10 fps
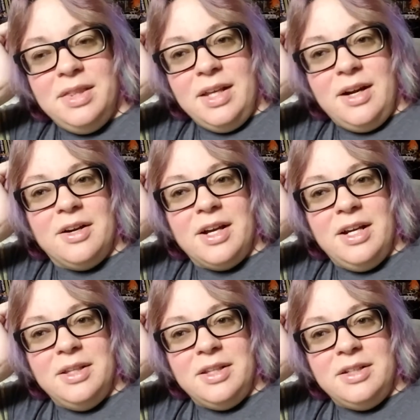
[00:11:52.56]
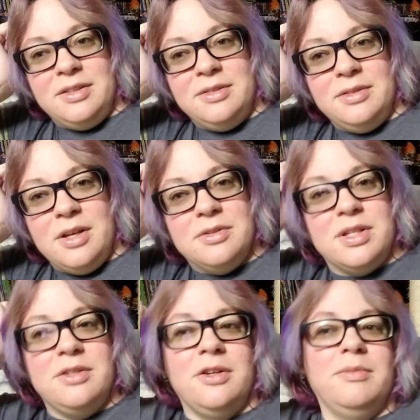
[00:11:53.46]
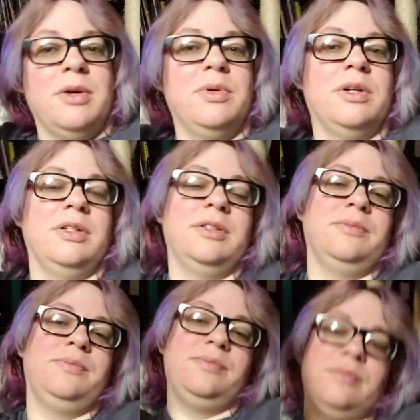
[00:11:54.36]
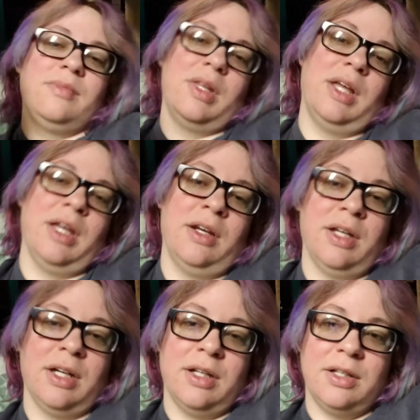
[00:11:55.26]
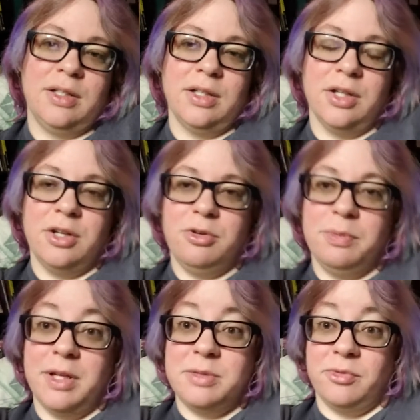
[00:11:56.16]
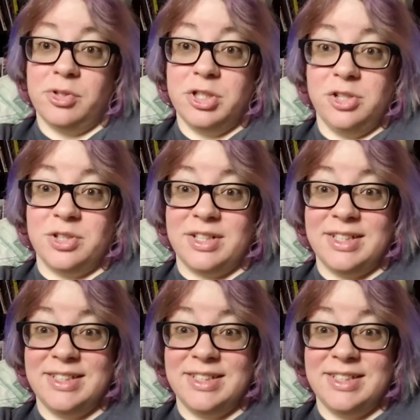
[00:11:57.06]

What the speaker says: They are kind of the center of my world, and a good replacement for children.